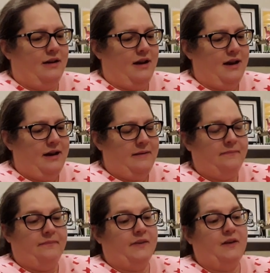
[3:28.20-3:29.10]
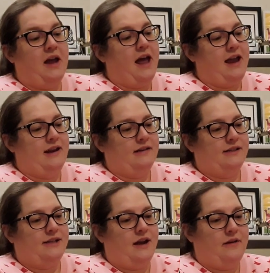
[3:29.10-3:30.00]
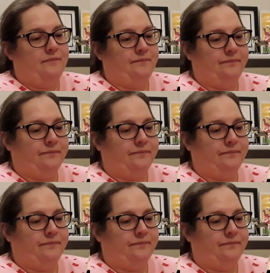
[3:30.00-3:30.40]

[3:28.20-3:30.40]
Um, okay, so